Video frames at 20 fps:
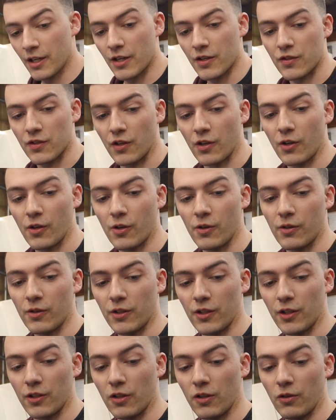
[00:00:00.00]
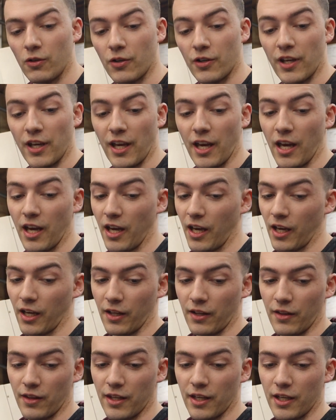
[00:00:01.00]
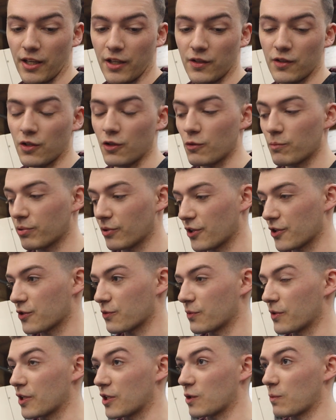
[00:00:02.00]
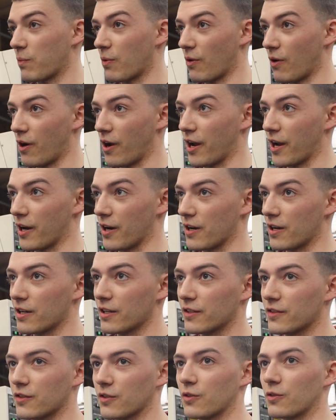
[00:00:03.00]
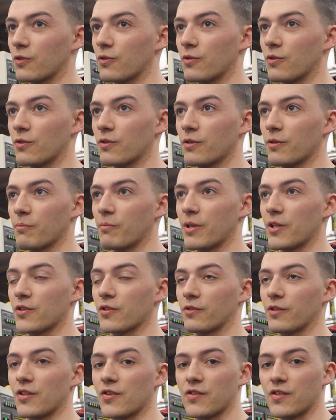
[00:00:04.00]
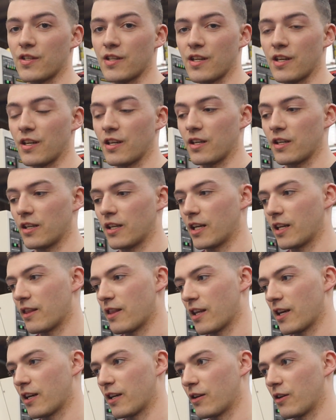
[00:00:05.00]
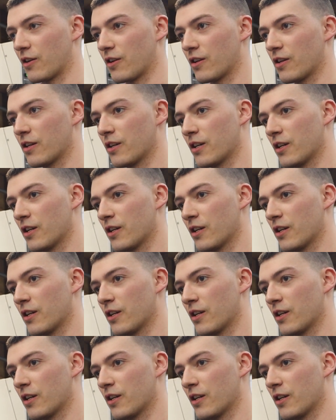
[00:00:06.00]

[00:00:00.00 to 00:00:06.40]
So you're looking at the 2+ weeks prior to basically seeing it and then